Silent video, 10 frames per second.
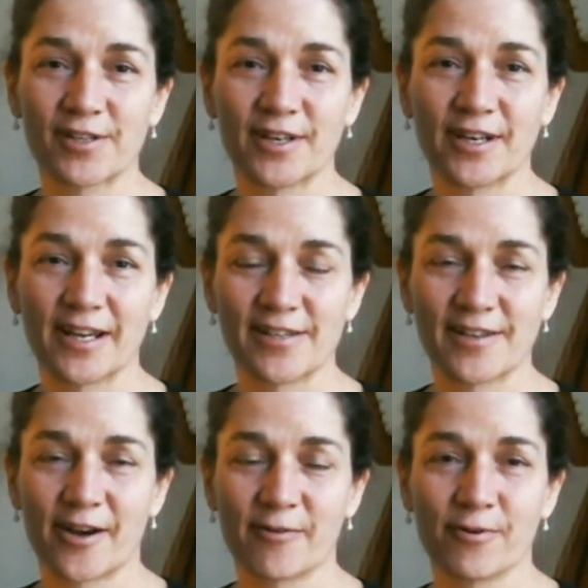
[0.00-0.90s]
and it has a
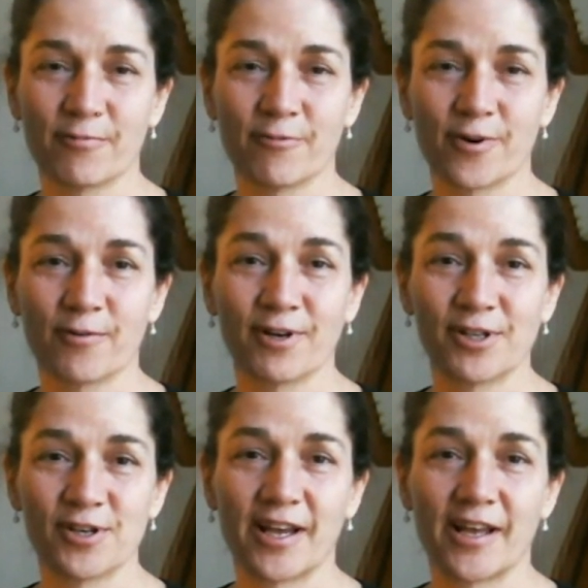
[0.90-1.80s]
lot of room for
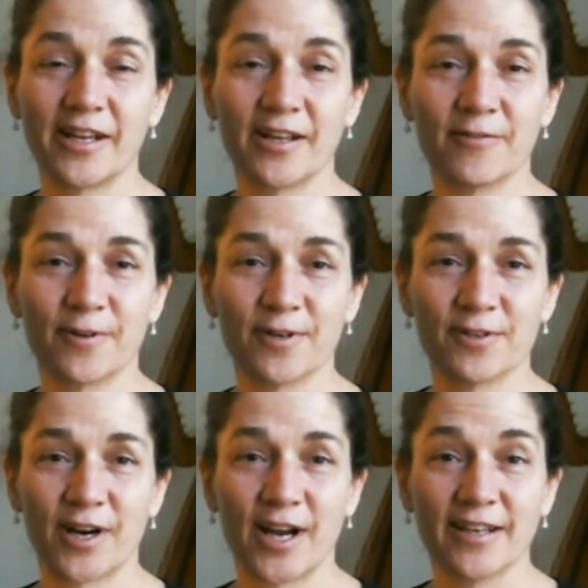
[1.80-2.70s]
originality and for
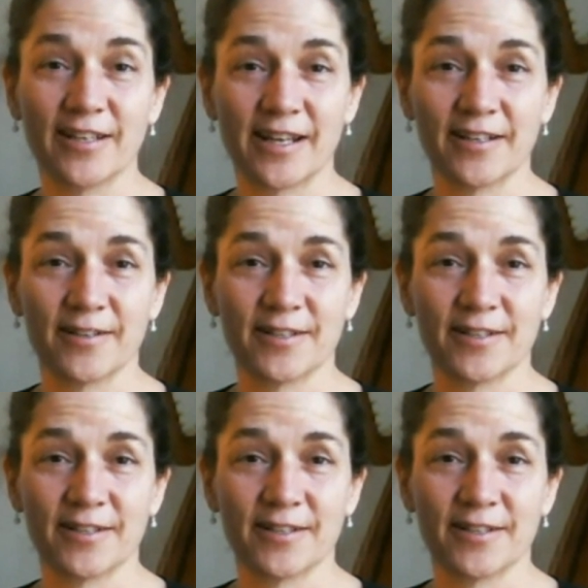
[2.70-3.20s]
trying